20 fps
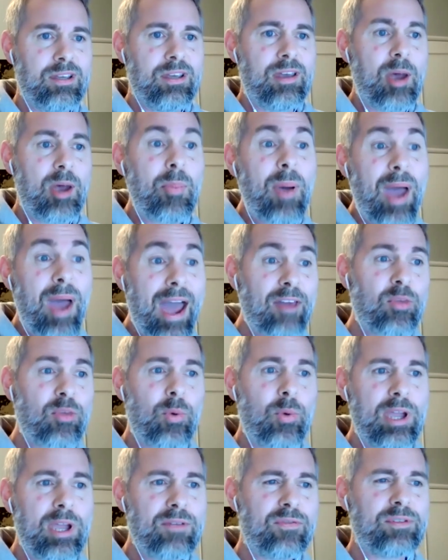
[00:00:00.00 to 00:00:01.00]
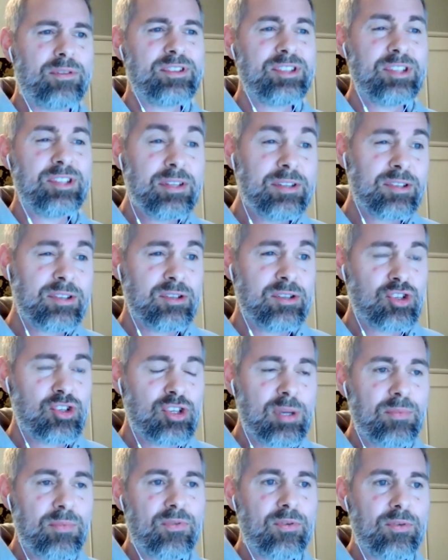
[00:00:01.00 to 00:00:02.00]
a, pathway for
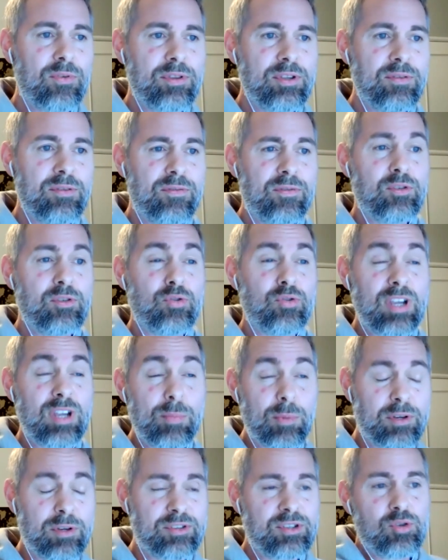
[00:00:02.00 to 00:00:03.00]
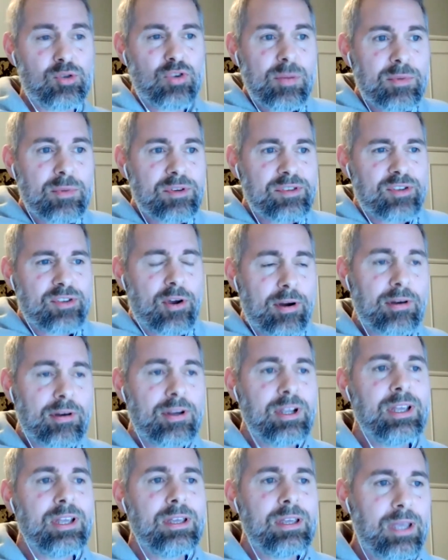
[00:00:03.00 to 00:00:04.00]
citizenship for the for dreamers and dreamers are
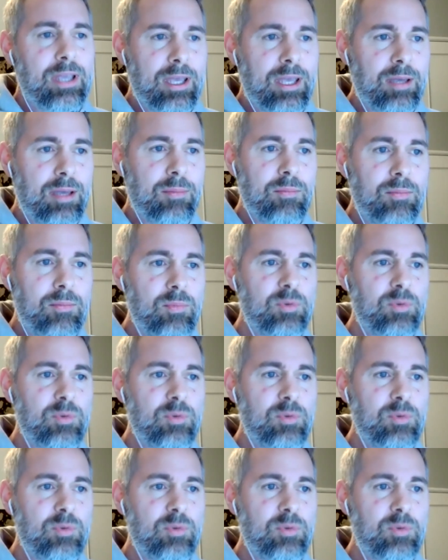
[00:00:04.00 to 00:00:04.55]
um,